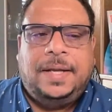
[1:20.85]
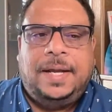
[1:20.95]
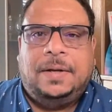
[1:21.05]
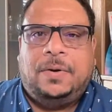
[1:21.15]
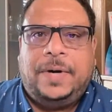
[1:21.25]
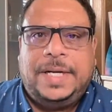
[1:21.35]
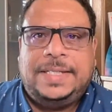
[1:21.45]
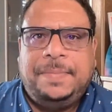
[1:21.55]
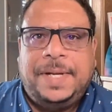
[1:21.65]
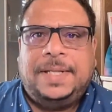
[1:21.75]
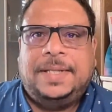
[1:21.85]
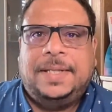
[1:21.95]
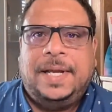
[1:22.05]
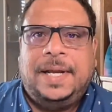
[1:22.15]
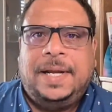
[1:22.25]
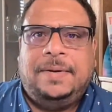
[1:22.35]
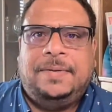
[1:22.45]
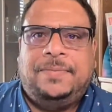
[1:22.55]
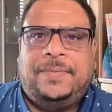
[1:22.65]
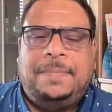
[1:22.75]
The Lorie Smith,
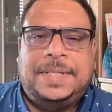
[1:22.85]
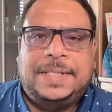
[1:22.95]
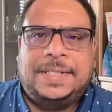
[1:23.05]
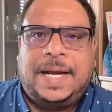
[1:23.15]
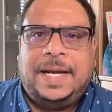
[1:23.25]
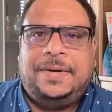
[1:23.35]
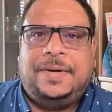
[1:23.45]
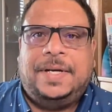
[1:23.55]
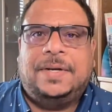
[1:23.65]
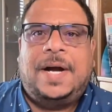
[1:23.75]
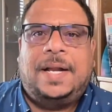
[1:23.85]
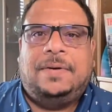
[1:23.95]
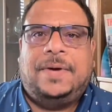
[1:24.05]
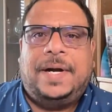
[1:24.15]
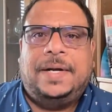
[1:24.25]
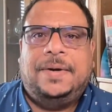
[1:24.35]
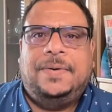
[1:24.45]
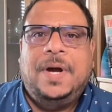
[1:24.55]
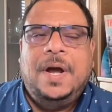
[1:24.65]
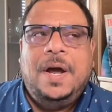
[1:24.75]
the web designer in
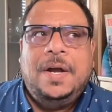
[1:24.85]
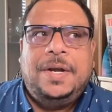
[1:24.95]
Colorado,